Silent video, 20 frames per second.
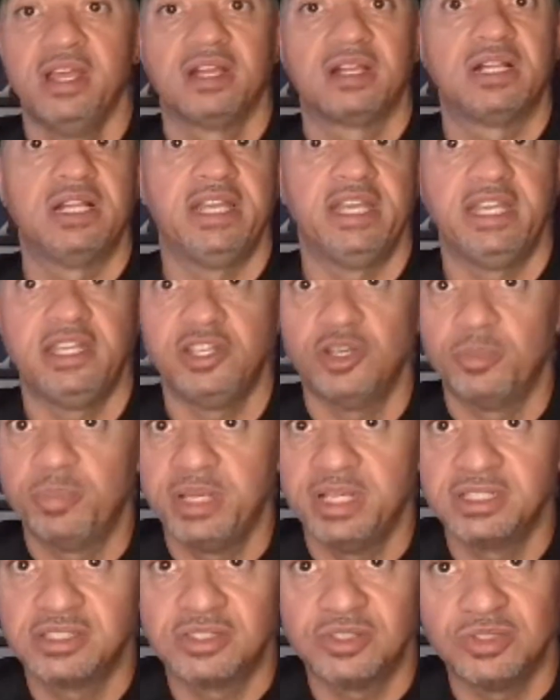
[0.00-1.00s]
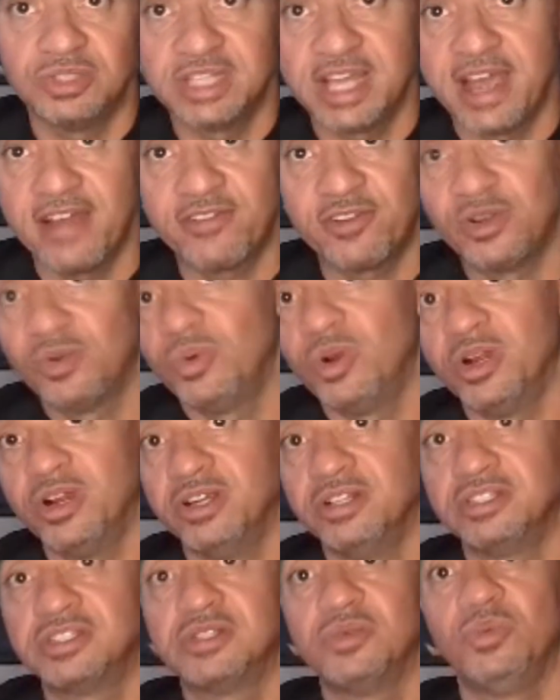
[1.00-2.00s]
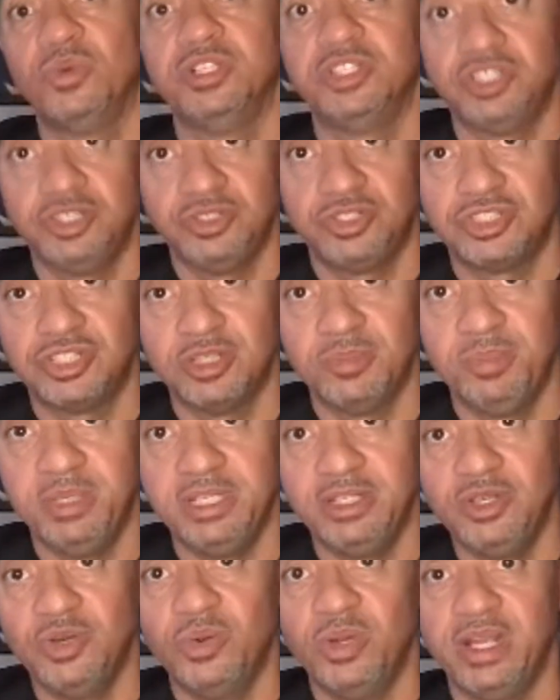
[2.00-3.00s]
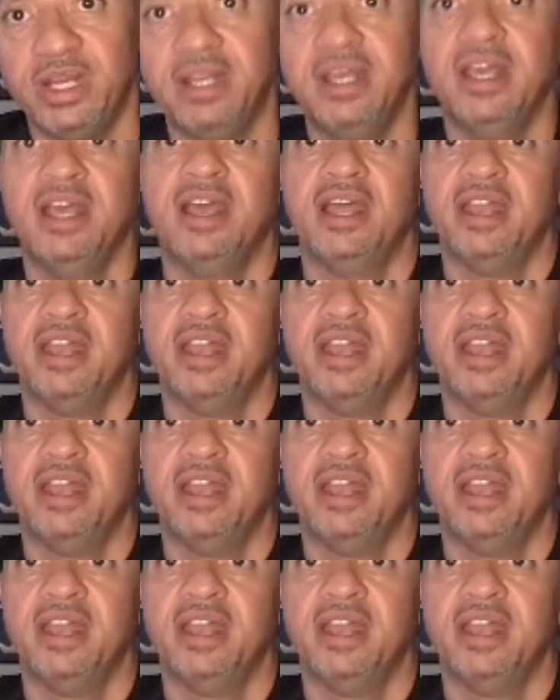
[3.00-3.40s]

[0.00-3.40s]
clean your pistols afterwards, which you should be doing.